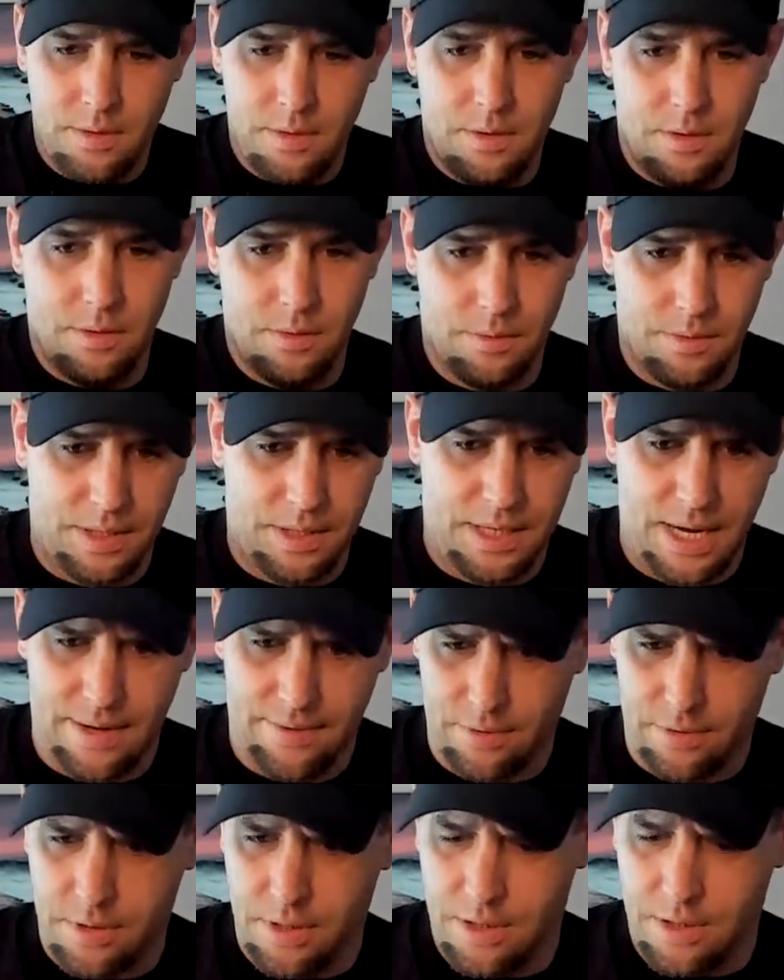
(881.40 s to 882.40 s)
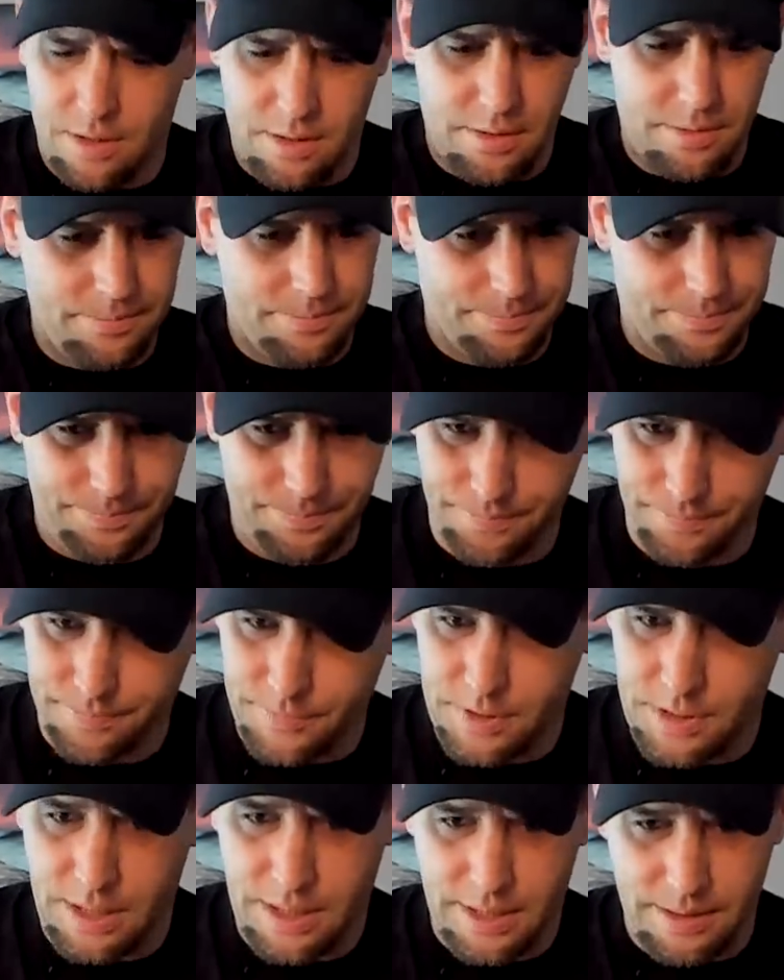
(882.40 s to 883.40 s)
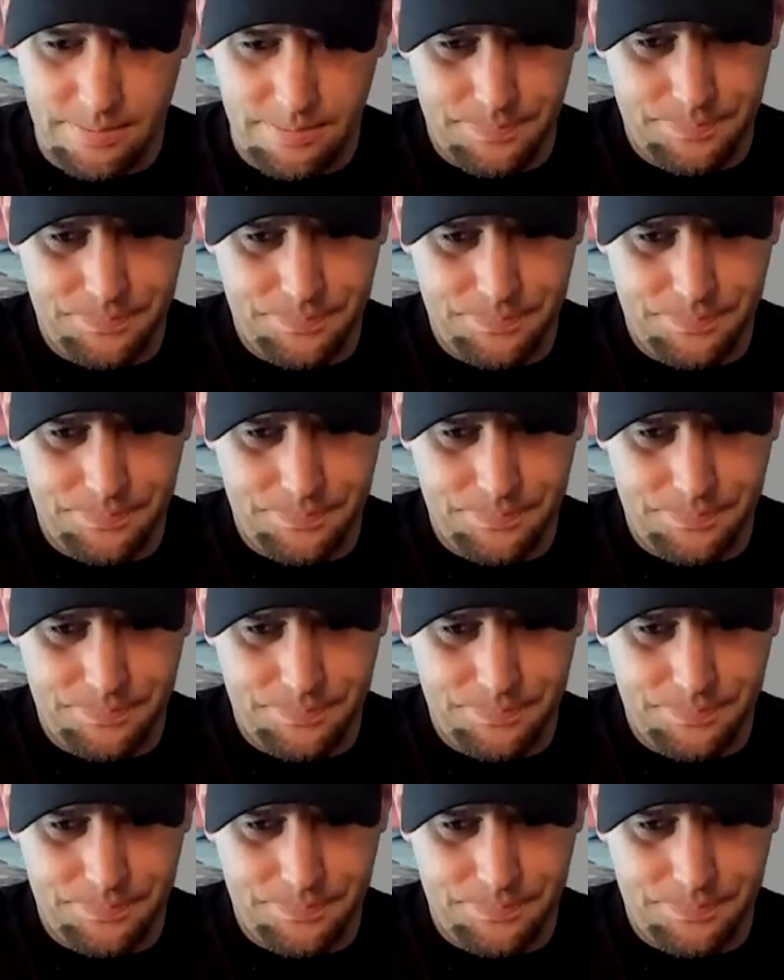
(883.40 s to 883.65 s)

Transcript: Ooh, the Devil card. Okay.